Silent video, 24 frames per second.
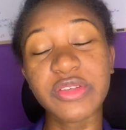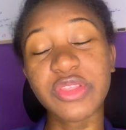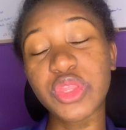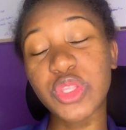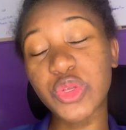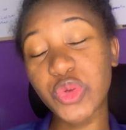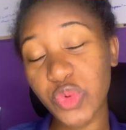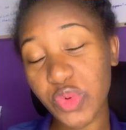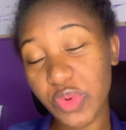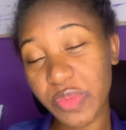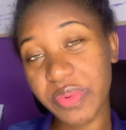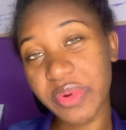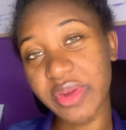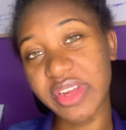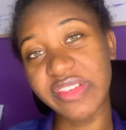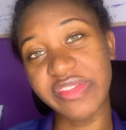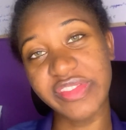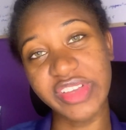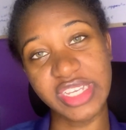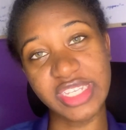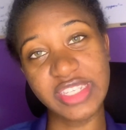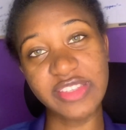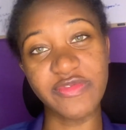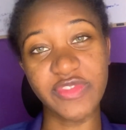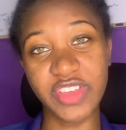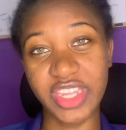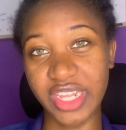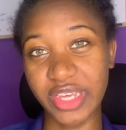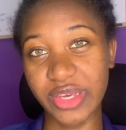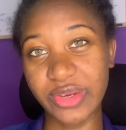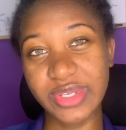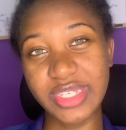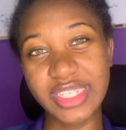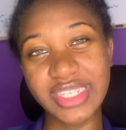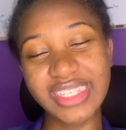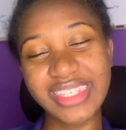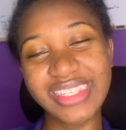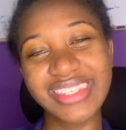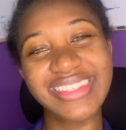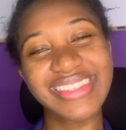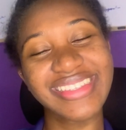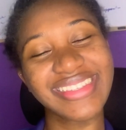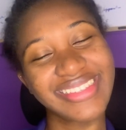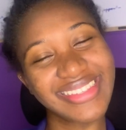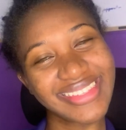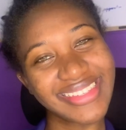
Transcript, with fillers: the two previous videos.